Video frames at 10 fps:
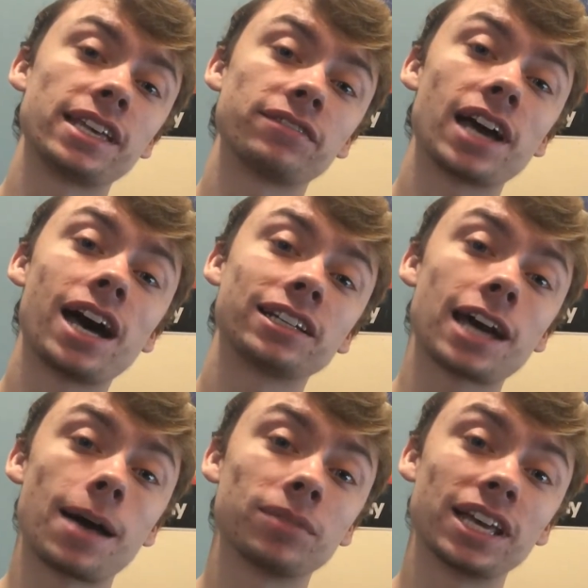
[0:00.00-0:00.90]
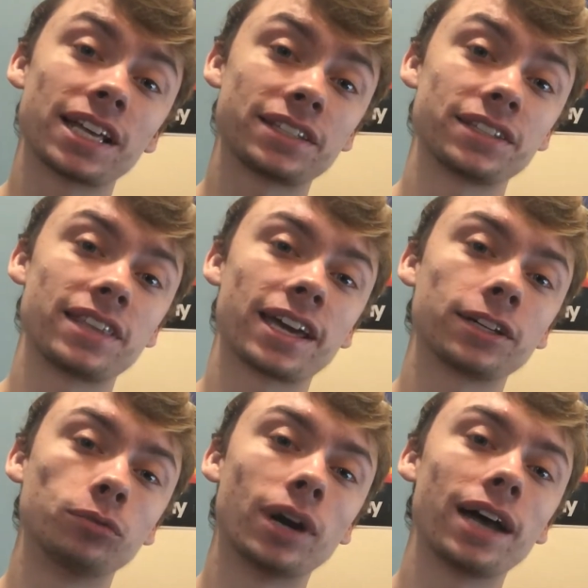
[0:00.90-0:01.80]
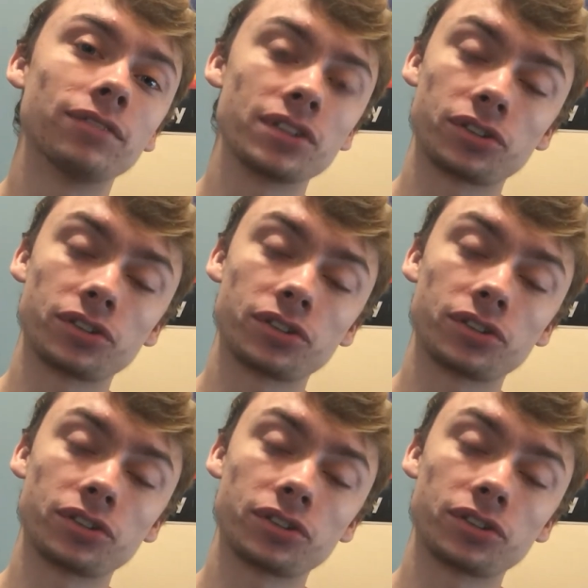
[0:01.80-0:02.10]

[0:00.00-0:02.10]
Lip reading: have god complexes that could rival the